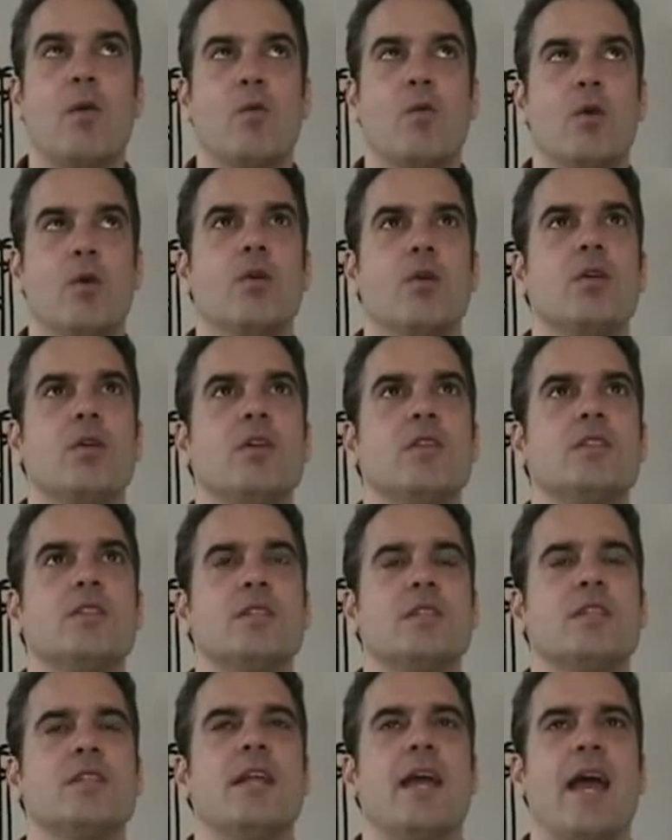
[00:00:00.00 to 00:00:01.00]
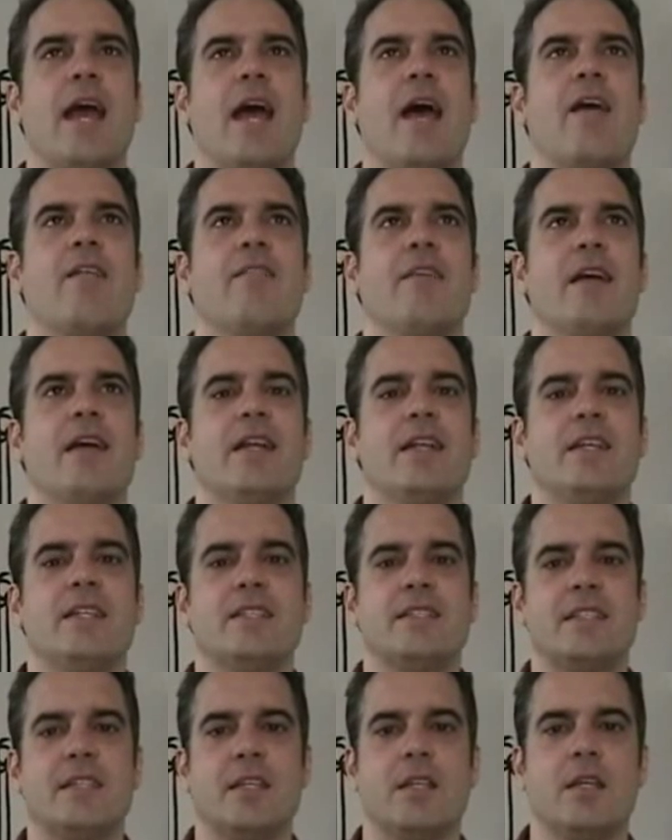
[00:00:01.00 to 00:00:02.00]
world didn't have any
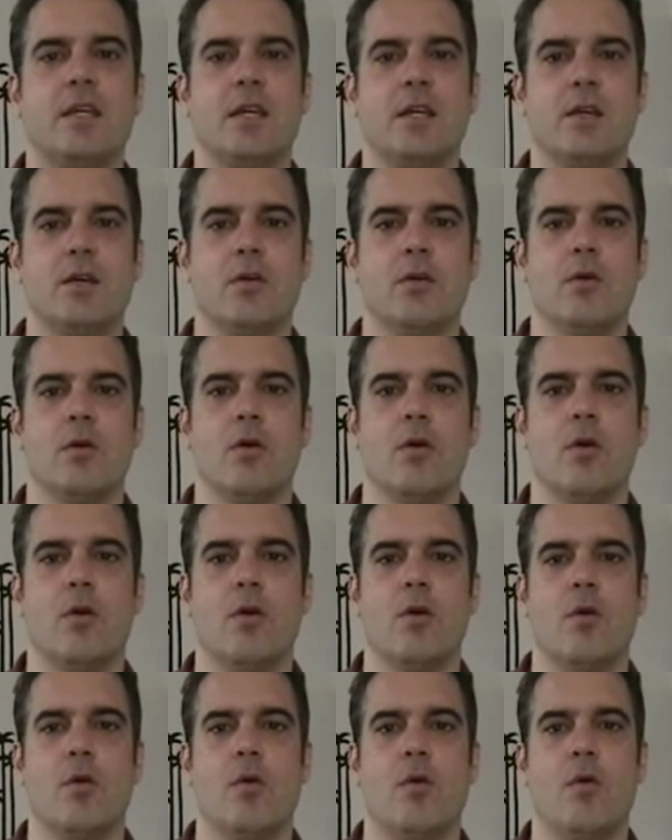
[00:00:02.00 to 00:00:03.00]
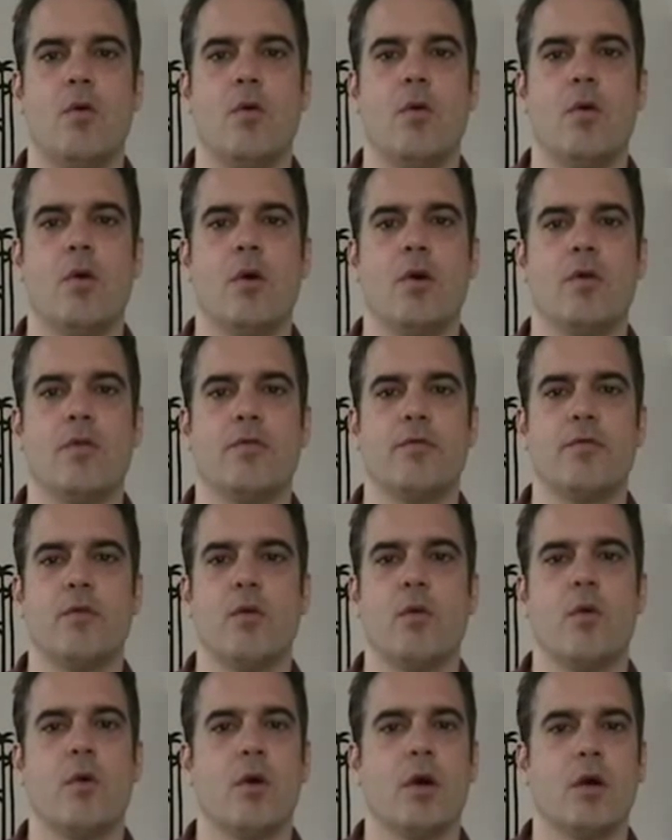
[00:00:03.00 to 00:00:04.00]
ceiling or
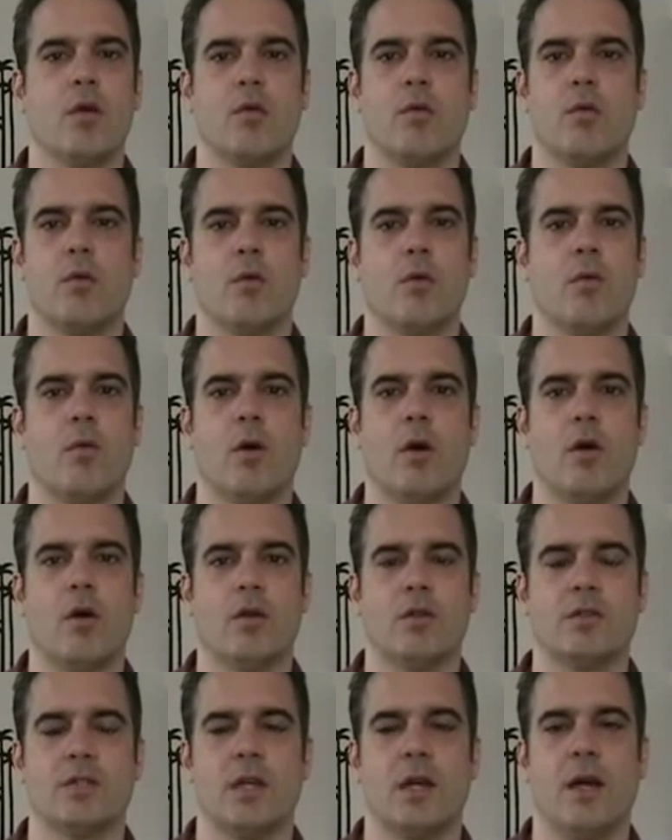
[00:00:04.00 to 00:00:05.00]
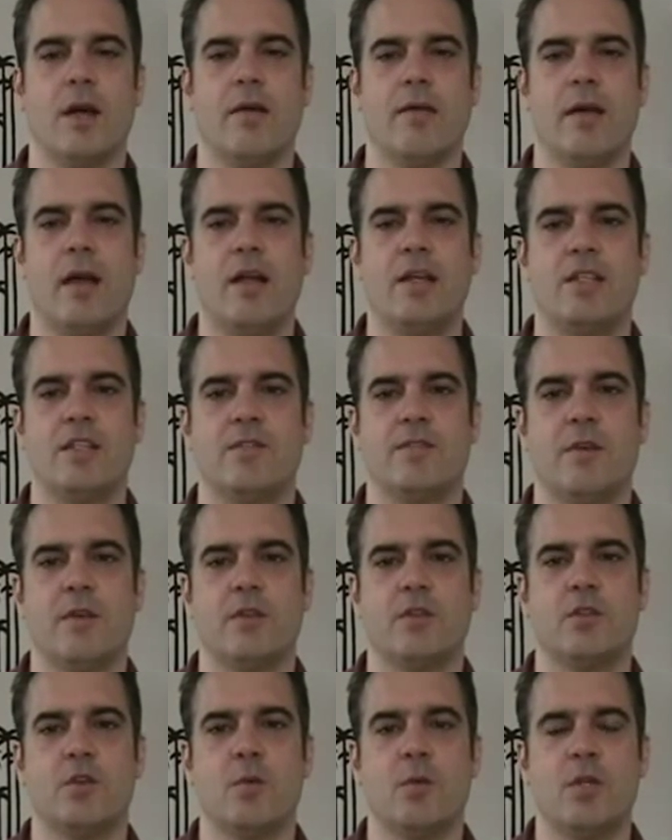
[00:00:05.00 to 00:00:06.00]
floor or walls. I just
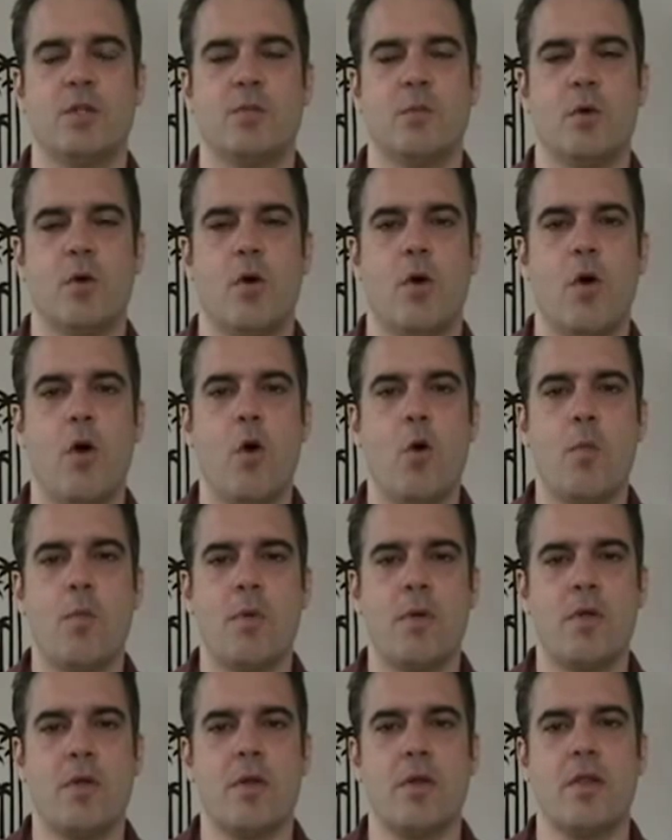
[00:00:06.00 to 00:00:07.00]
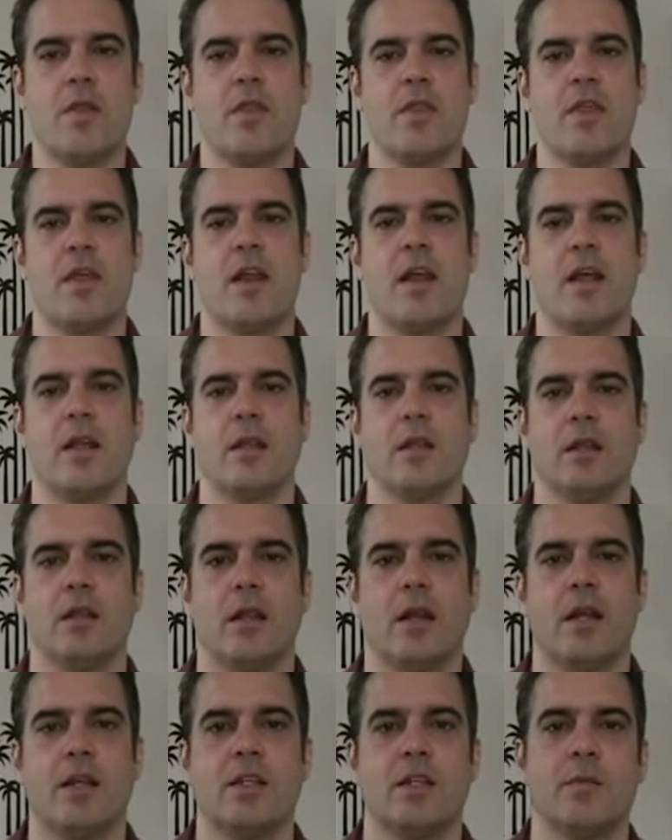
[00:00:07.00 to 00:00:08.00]
felt so much more open than
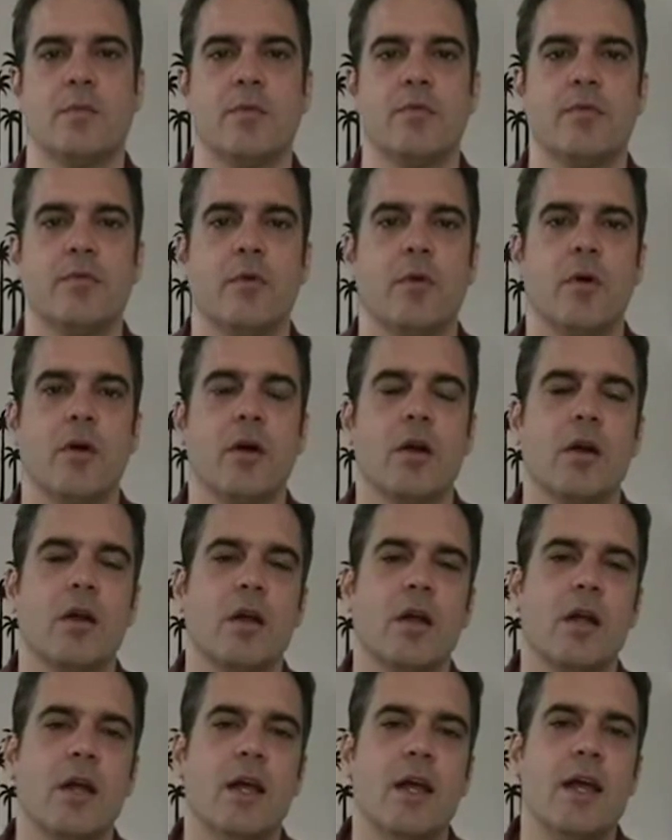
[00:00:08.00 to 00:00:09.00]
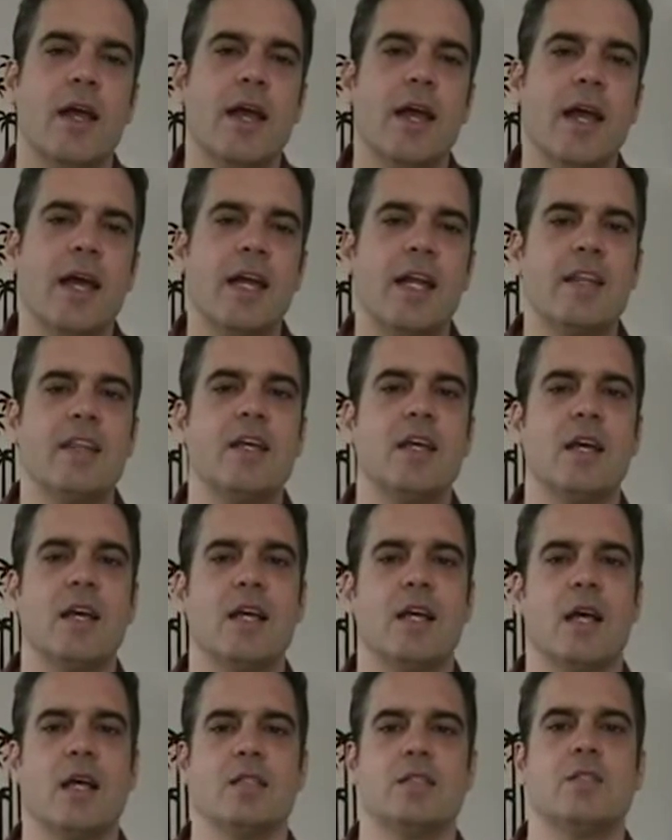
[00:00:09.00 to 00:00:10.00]
I did before. And I think
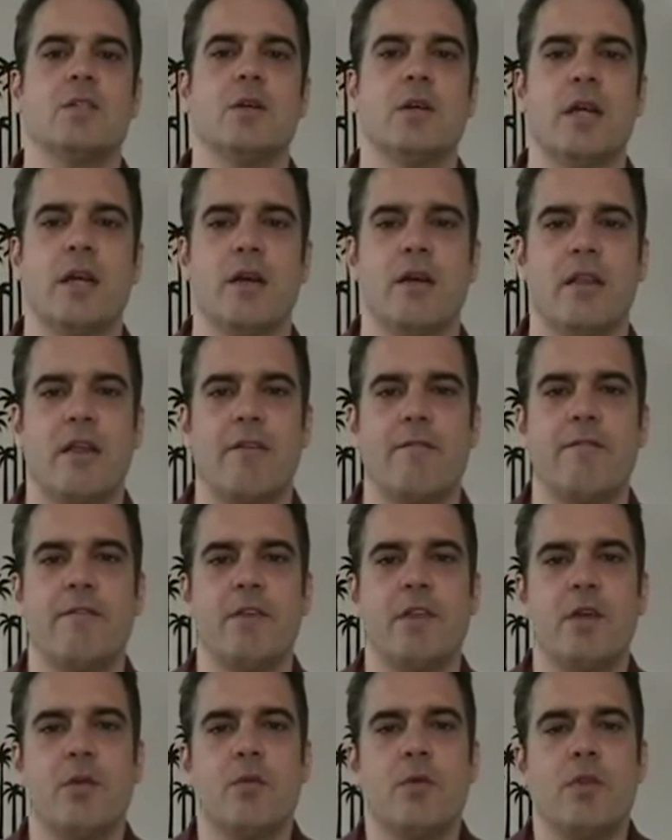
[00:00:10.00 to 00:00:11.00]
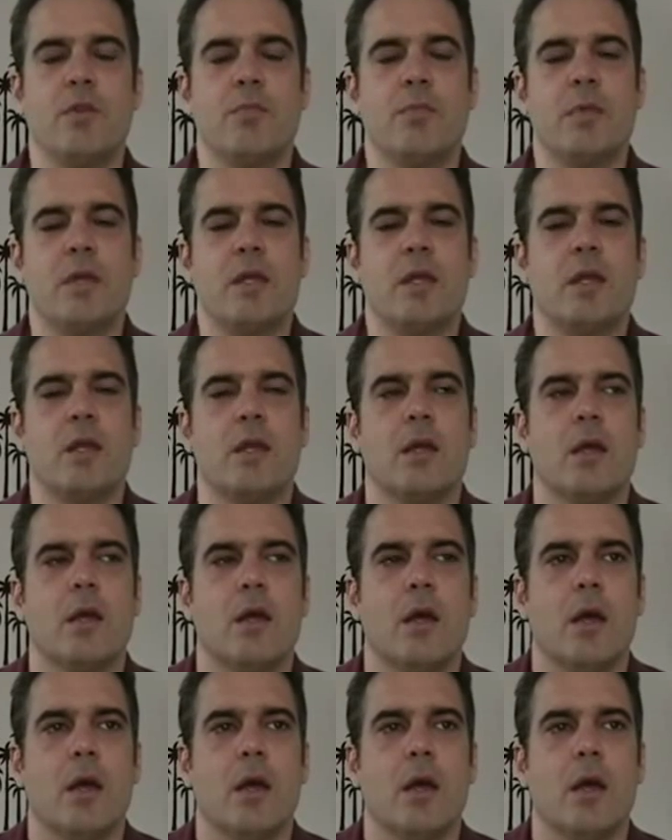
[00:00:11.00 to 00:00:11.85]
I still carry that feeling with me.